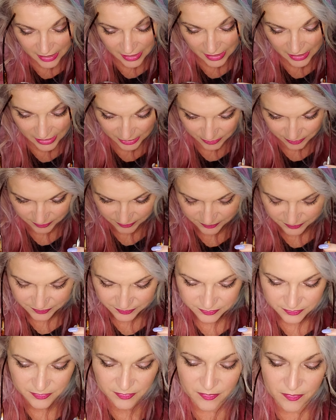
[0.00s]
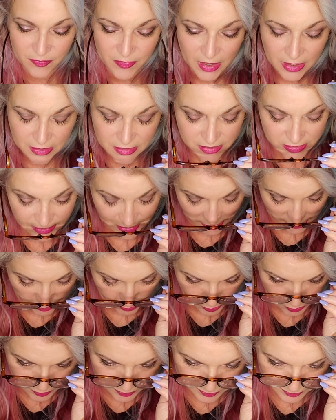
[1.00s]
Um,
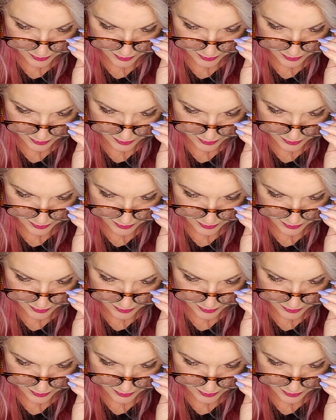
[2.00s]
so,